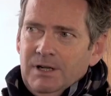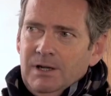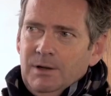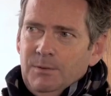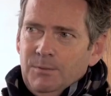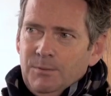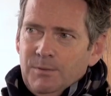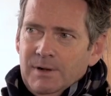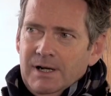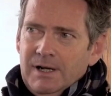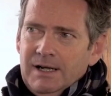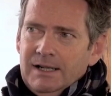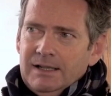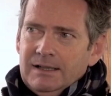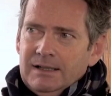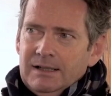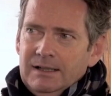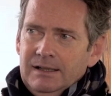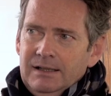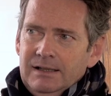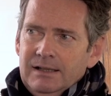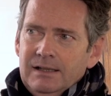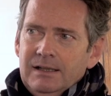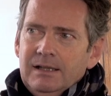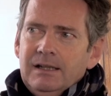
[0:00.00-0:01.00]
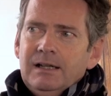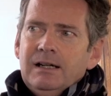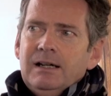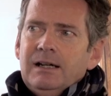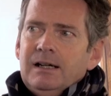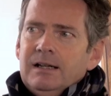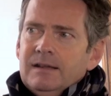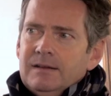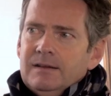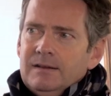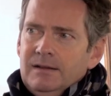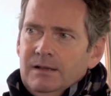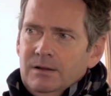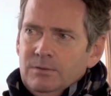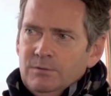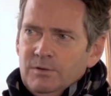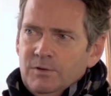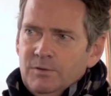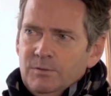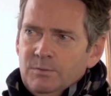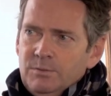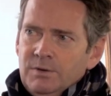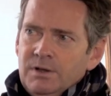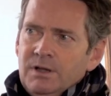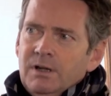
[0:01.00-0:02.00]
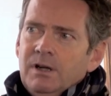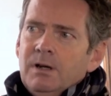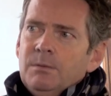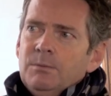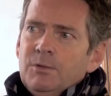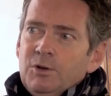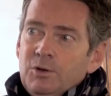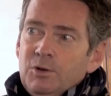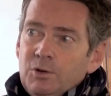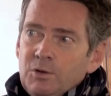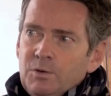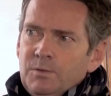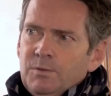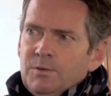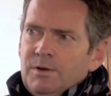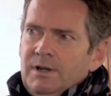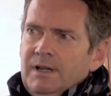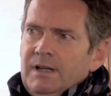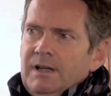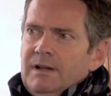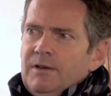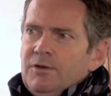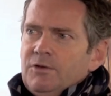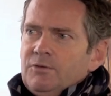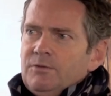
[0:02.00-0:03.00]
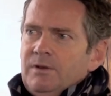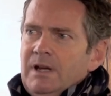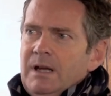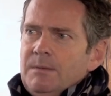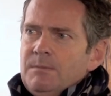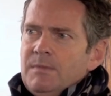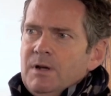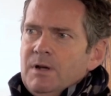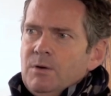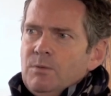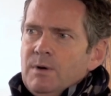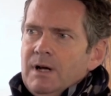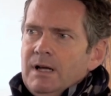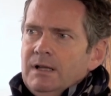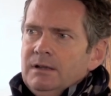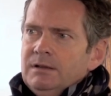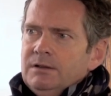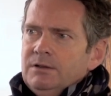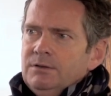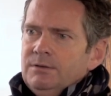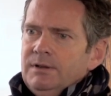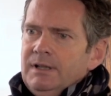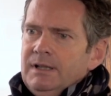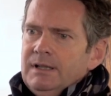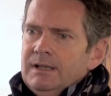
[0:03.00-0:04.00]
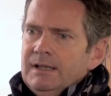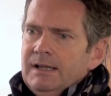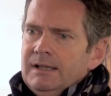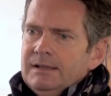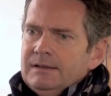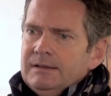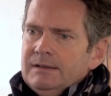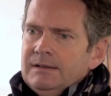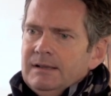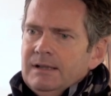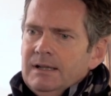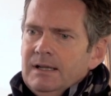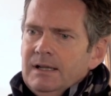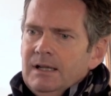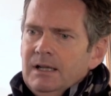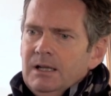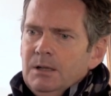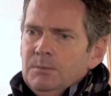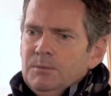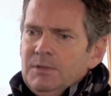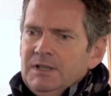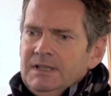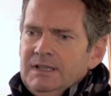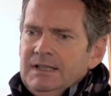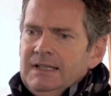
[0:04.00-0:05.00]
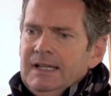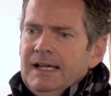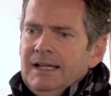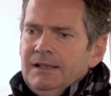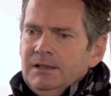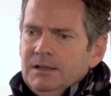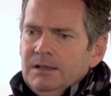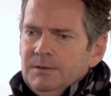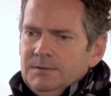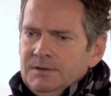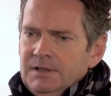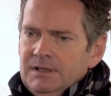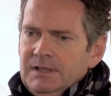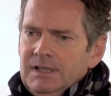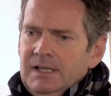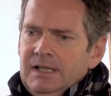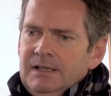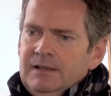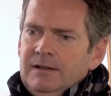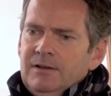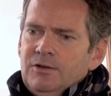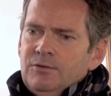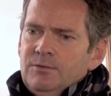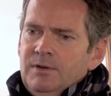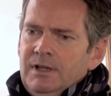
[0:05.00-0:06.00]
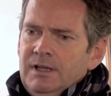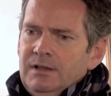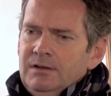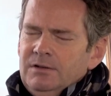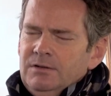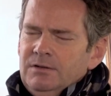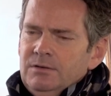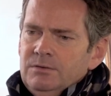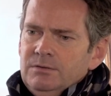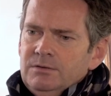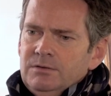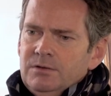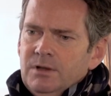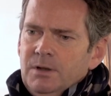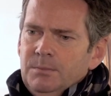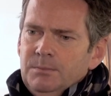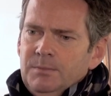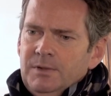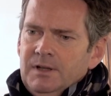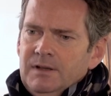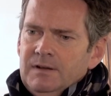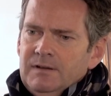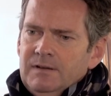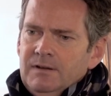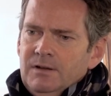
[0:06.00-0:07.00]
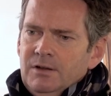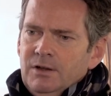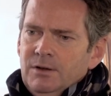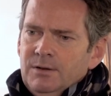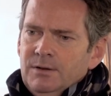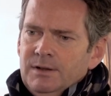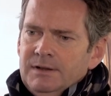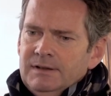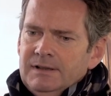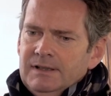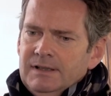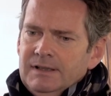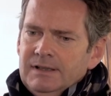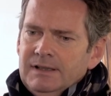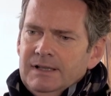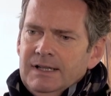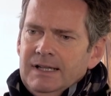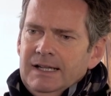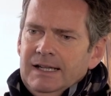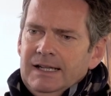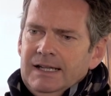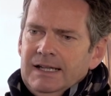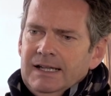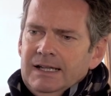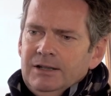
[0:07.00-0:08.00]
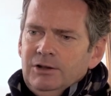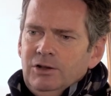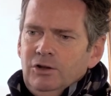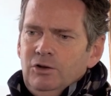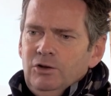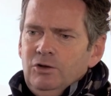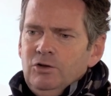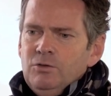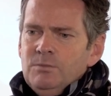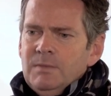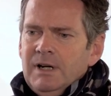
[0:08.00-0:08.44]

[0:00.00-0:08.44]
very frankly. I think we we are maneuvering extremely well doing that. But at the end of the day, there's really two topics, you know, and uh, and you